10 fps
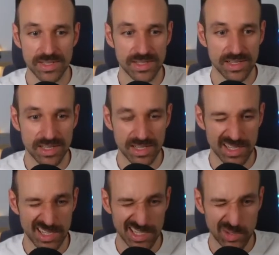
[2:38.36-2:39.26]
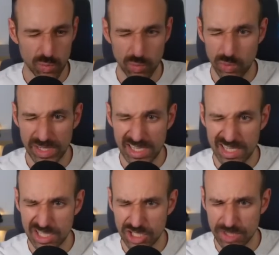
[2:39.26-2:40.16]
Uh,
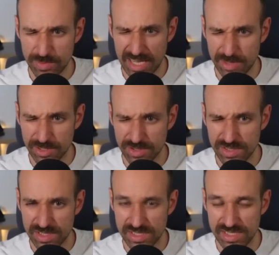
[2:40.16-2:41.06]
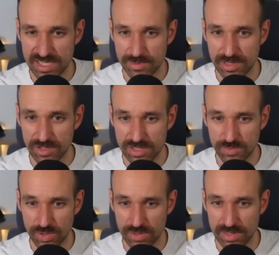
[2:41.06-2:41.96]
we should be able to see some logs.
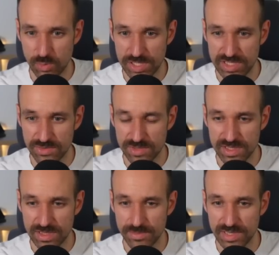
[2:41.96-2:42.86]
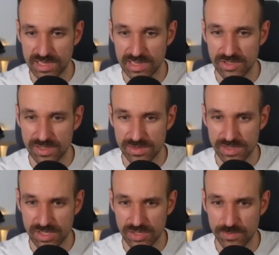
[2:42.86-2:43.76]
Probably we don't see the build logs,
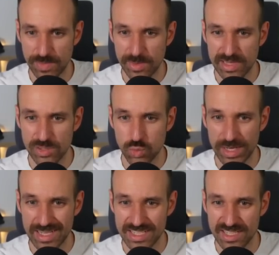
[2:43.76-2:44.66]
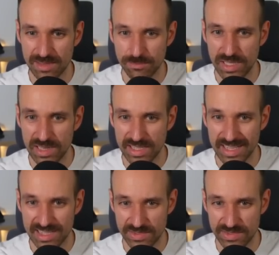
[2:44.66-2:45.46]
so maybe let's wait until building has